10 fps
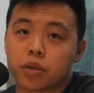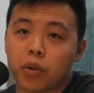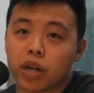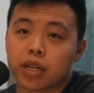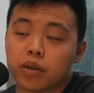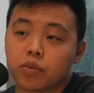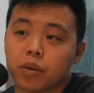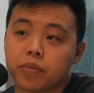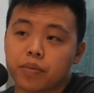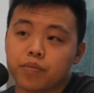market
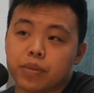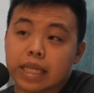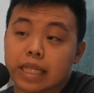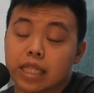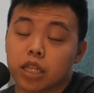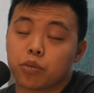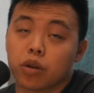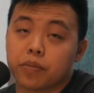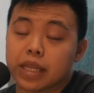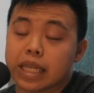will
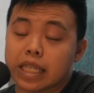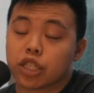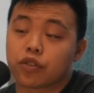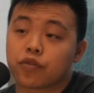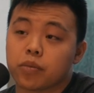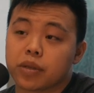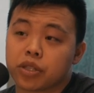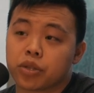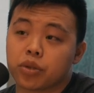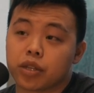be easier for me
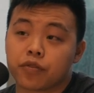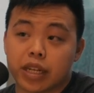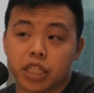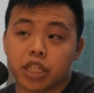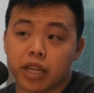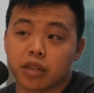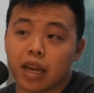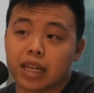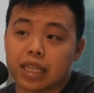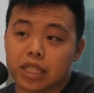to differentiate
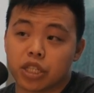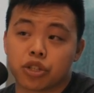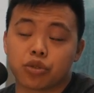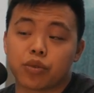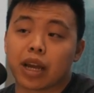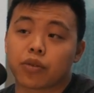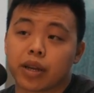and easier to rank,